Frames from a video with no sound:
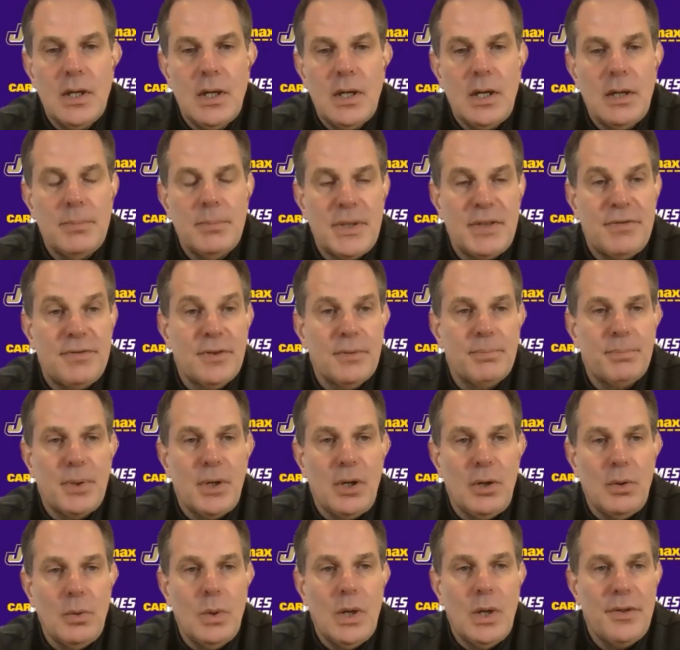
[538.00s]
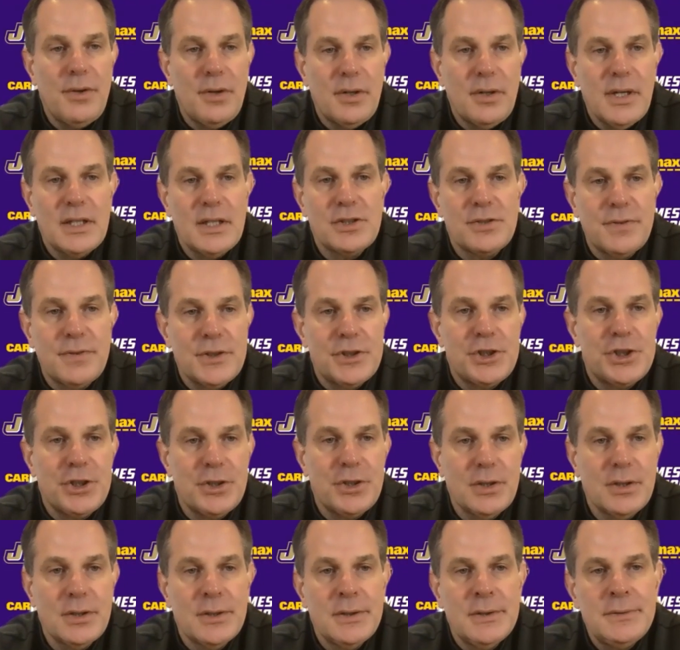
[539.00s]
Be football weather, that's for
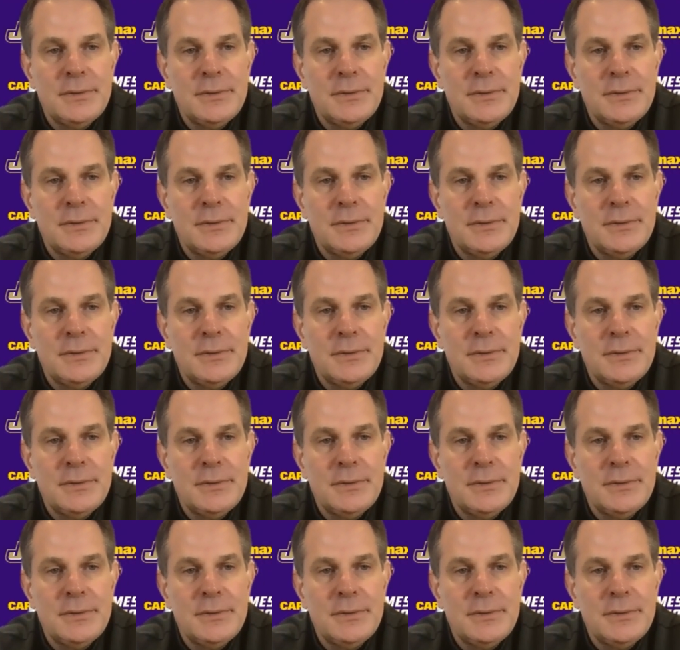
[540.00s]
sure.